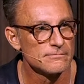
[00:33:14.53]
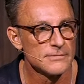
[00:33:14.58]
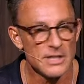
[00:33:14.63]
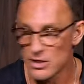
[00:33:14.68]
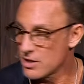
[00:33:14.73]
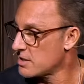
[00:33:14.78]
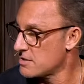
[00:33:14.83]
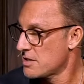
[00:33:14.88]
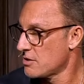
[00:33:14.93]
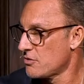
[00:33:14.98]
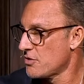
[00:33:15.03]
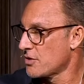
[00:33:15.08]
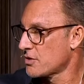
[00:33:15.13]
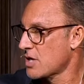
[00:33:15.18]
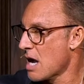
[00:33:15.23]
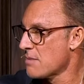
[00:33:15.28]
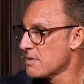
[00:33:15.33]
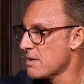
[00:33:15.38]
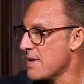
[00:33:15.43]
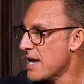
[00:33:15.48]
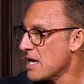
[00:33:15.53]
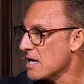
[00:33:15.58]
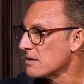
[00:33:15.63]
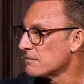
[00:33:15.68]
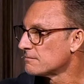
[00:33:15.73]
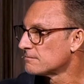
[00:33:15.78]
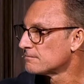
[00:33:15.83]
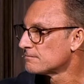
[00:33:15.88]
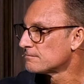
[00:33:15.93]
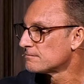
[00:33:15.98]
They're, they'll, they'll come to me.
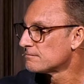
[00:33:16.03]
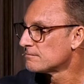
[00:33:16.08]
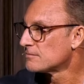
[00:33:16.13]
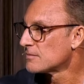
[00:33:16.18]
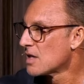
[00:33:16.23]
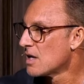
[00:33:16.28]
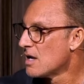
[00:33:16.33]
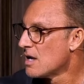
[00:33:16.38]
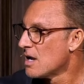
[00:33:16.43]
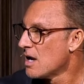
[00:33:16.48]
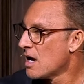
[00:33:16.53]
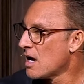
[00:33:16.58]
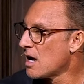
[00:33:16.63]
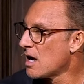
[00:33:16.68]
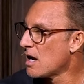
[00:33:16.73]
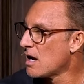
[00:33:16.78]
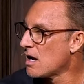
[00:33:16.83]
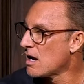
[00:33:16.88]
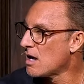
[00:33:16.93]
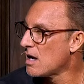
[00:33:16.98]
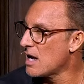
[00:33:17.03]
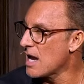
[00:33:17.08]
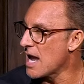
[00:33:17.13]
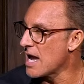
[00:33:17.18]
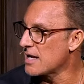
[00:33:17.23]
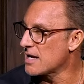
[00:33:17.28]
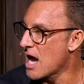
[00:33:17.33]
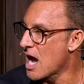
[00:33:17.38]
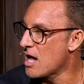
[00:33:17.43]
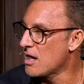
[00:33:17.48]
Uh,
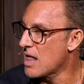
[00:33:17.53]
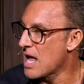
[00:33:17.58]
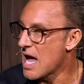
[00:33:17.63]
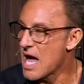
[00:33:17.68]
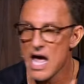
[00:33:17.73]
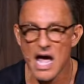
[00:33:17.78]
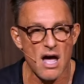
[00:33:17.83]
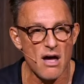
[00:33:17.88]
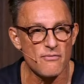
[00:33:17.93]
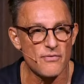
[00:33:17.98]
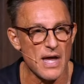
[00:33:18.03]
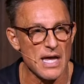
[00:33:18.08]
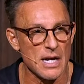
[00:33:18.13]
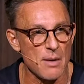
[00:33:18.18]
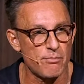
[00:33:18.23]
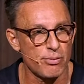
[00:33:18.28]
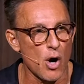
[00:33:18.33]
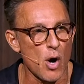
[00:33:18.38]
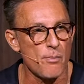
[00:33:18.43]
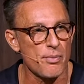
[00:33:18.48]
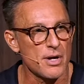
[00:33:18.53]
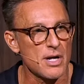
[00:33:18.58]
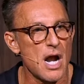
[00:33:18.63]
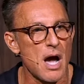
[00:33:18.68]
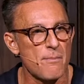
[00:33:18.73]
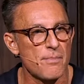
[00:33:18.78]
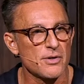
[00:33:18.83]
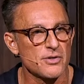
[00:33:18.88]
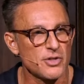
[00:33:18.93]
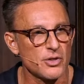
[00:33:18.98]
and I'll have an appropriate
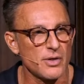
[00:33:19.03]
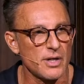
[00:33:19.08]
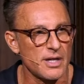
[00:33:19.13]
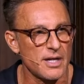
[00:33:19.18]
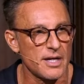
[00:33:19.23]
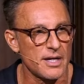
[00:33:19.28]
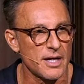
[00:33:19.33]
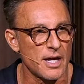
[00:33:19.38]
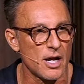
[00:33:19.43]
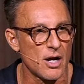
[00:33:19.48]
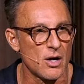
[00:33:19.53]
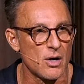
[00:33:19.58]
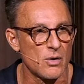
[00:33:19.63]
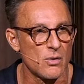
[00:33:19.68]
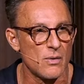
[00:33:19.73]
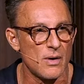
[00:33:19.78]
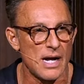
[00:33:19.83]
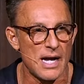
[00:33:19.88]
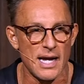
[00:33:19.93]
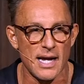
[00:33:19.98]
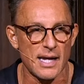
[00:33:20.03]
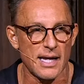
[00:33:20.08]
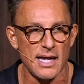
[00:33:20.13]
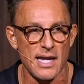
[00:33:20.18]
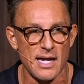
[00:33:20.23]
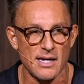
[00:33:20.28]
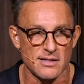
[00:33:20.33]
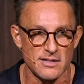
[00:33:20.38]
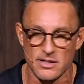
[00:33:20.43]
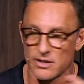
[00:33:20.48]
opportunity to go, I
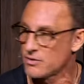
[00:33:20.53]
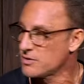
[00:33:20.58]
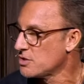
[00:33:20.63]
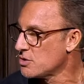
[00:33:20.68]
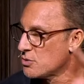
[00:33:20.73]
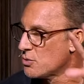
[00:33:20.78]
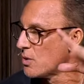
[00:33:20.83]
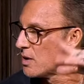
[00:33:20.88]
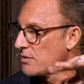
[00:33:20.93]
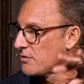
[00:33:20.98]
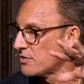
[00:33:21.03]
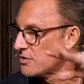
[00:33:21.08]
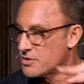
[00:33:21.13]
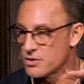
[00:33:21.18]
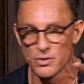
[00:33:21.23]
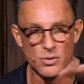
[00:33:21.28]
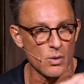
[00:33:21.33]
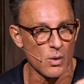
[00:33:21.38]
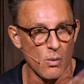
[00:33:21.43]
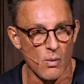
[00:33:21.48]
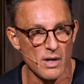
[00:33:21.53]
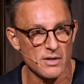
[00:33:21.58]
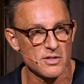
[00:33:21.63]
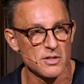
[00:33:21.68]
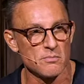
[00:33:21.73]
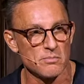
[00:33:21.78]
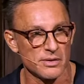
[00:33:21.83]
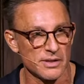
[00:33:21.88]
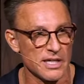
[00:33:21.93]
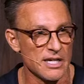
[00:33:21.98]
can't tell you what to do or what
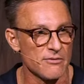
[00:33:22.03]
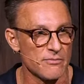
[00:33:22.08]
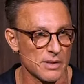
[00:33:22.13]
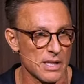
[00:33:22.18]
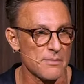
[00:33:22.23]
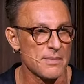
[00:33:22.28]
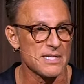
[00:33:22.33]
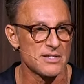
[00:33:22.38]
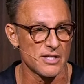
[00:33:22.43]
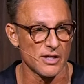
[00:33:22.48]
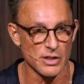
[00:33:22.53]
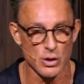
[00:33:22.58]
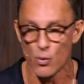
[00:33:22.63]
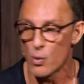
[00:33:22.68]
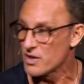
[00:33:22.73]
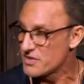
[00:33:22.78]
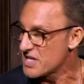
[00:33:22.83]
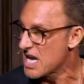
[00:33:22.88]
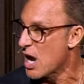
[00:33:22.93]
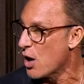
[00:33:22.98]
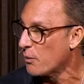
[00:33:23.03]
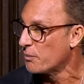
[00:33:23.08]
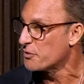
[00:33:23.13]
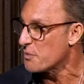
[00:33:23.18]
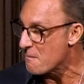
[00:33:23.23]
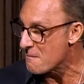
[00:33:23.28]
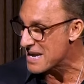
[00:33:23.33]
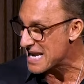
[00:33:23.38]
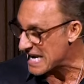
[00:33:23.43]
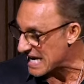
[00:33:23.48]
to believe, but let me tell you what's
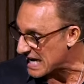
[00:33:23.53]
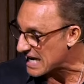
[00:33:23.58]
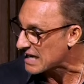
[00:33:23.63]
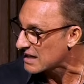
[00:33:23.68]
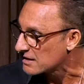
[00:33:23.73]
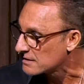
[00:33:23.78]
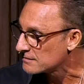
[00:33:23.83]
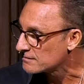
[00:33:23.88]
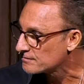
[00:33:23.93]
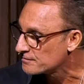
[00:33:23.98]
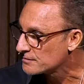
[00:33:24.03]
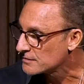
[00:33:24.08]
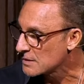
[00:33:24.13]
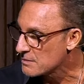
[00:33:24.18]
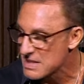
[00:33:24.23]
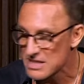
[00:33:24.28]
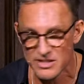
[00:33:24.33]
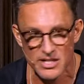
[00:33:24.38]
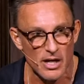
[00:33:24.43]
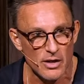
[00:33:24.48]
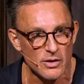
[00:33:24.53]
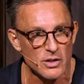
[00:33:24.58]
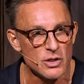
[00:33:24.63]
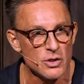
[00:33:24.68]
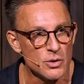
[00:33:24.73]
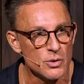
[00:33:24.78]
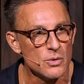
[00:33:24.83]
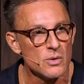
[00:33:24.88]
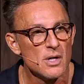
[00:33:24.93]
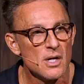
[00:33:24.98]
helped me. Let me tell
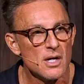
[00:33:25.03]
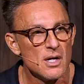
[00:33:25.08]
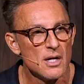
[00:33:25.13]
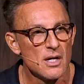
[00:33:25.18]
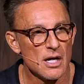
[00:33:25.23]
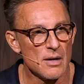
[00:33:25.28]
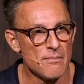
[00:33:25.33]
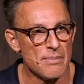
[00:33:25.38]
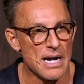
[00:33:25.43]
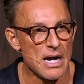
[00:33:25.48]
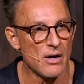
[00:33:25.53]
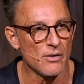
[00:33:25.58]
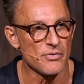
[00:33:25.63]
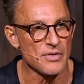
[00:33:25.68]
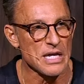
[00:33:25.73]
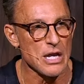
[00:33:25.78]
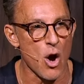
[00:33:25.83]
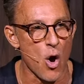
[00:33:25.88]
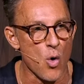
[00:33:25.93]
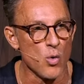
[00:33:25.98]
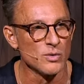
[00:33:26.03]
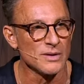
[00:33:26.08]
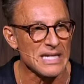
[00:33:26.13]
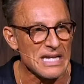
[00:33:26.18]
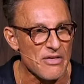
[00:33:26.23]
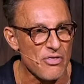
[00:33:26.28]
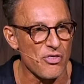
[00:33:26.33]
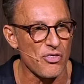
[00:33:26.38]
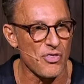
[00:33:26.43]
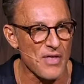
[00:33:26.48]
you about the
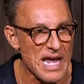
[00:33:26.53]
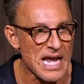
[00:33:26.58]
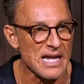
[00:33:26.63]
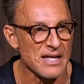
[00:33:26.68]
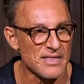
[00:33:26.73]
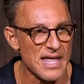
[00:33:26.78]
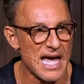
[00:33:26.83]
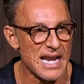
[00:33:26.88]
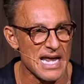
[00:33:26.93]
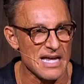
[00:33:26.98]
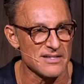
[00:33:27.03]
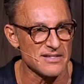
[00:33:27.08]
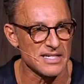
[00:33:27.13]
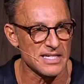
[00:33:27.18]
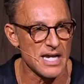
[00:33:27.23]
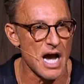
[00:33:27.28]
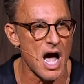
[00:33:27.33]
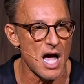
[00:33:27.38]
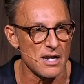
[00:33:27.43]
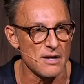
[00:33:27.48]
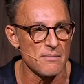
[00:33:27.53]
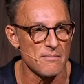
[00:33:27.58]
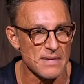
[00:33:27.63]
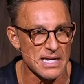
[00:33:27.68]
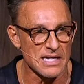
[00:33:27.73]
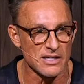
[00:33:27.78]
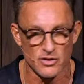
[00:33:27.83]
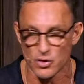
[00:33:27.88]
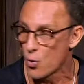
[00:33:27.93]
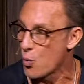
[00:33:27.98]
only thing that has gotten
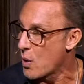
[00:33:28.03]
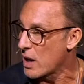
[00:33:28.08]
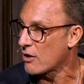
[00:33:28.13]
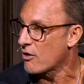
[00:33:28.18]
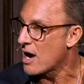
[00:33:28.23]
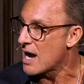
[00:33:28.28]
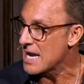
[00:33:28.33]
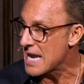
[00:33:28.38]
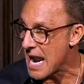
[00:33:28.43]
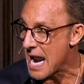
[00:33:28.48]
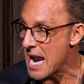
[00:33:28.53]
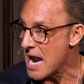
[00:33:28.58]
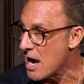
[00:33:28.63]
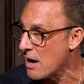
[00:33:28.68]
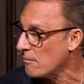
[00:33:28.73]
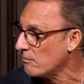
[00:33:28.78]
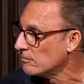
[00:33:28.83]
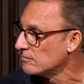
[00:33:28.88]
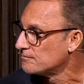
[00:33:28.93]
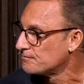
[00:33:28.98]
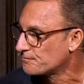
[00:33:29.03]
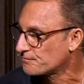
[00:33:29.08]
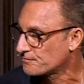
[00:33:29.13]
me to where I am.